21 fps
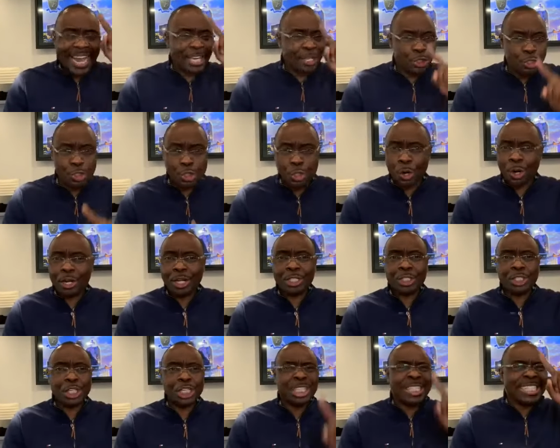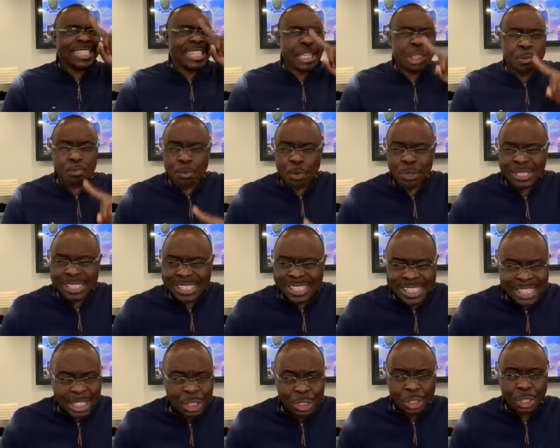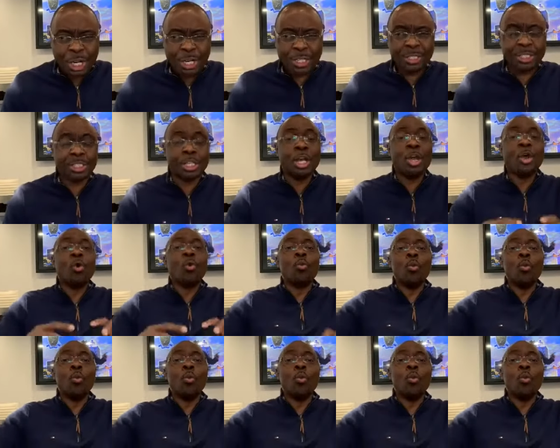ideologies, dispositions